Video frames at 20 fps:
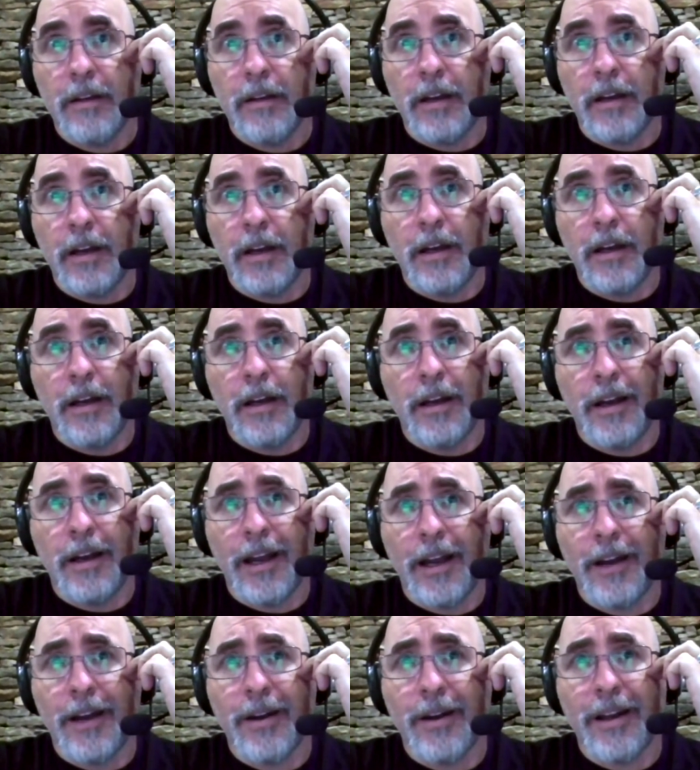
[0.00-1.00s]
uh,
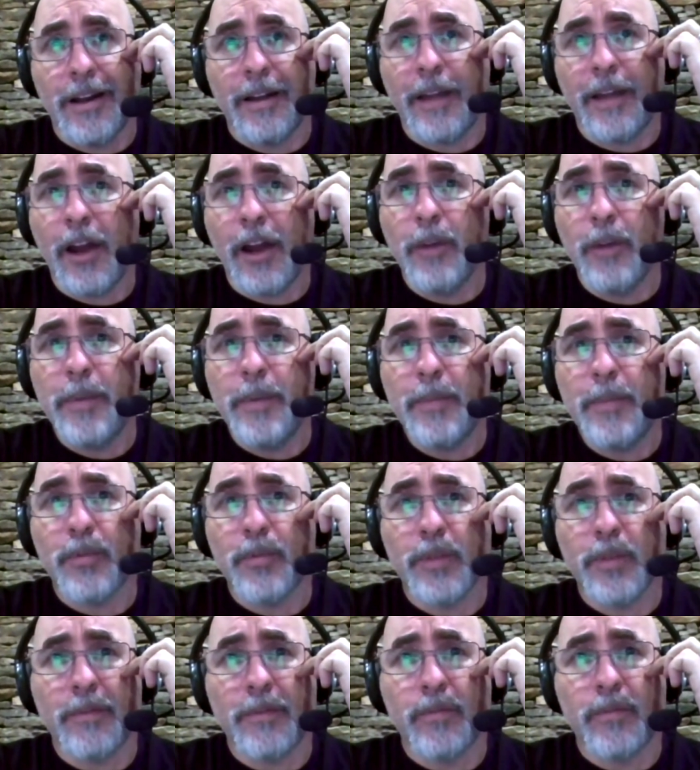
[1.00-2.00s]
how how are people
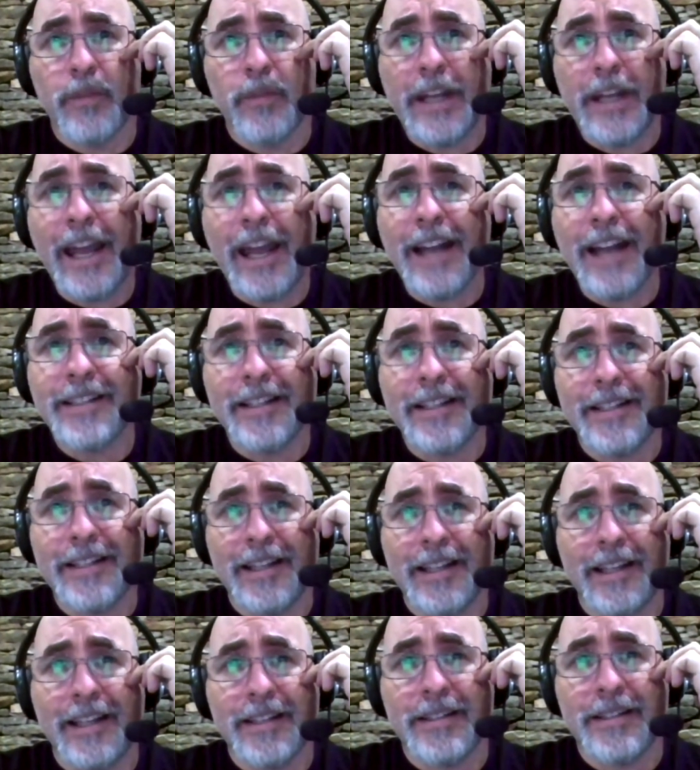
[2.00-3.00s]
really reacting
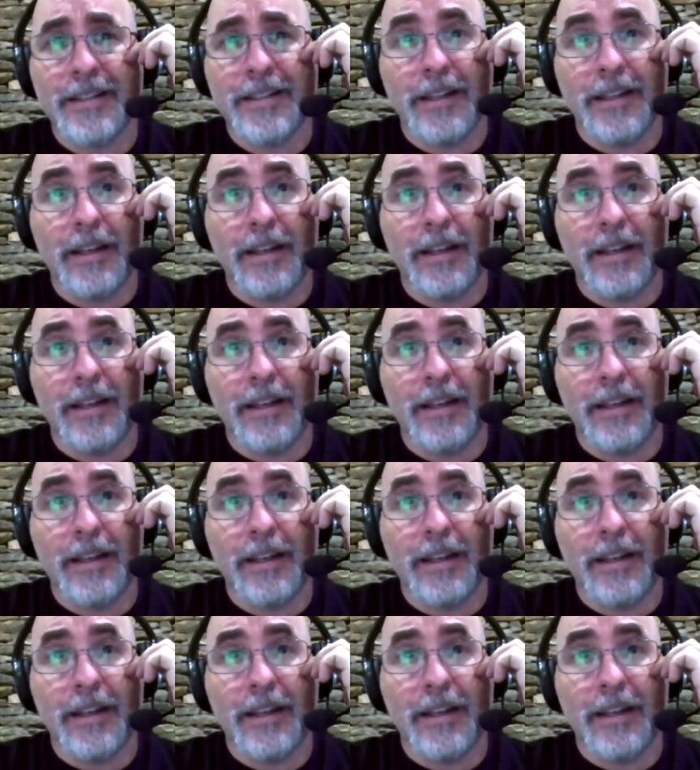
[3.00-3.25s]
to this?